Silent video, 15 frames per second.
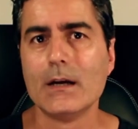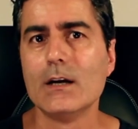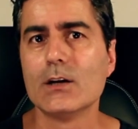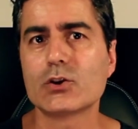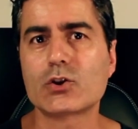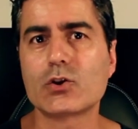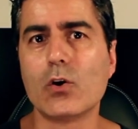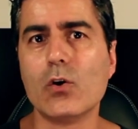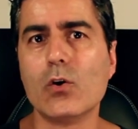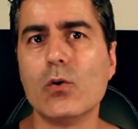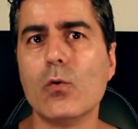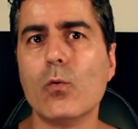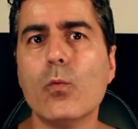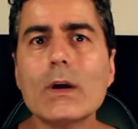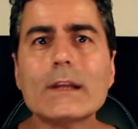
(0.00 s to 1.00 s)
So
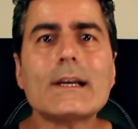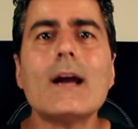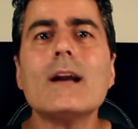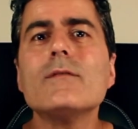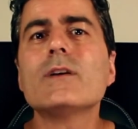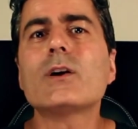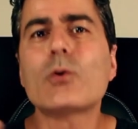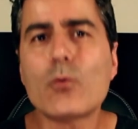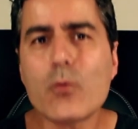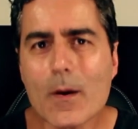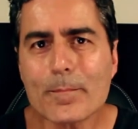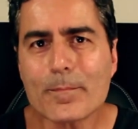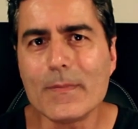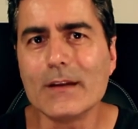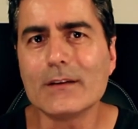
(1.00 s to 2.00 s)
what kind of
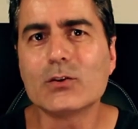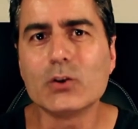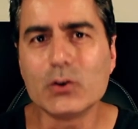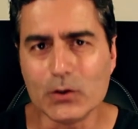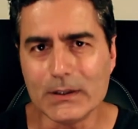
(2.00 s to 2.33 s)
equipment do you